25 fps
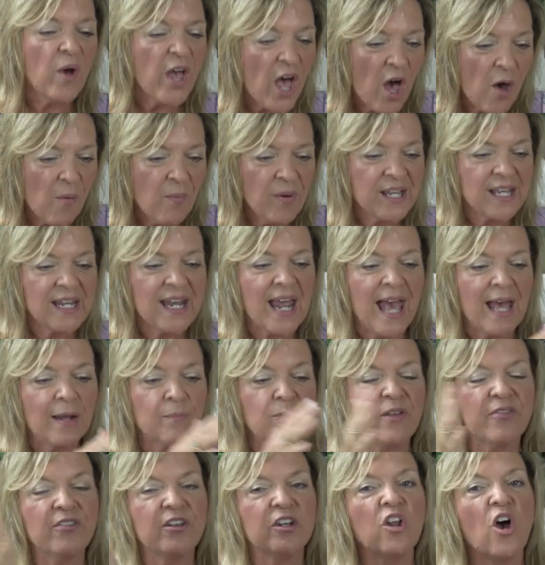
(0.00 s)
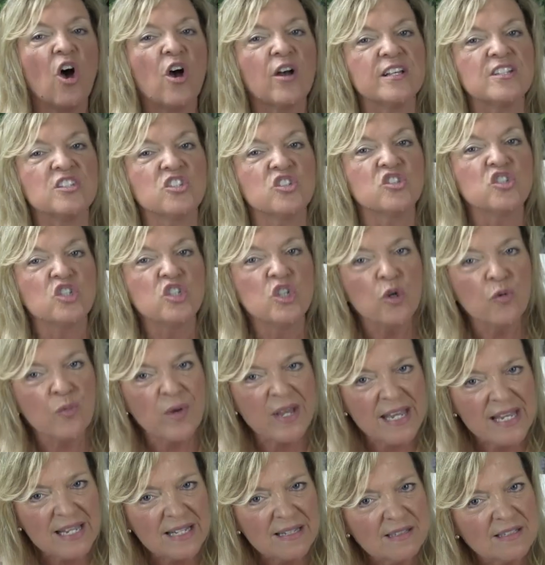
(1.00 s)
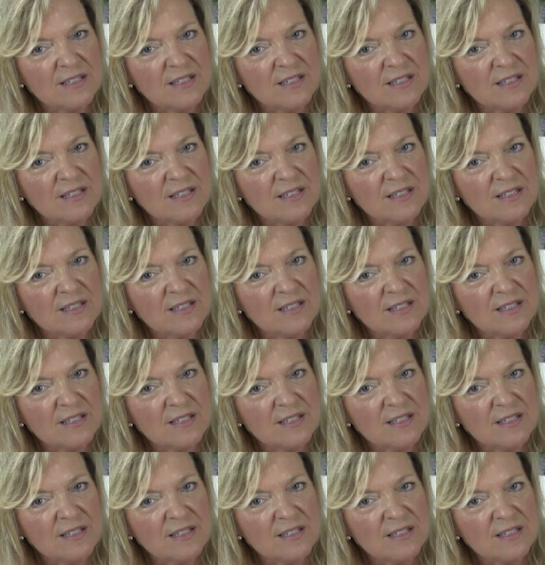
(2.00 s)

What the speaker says: Well, we could add what the dog is doing.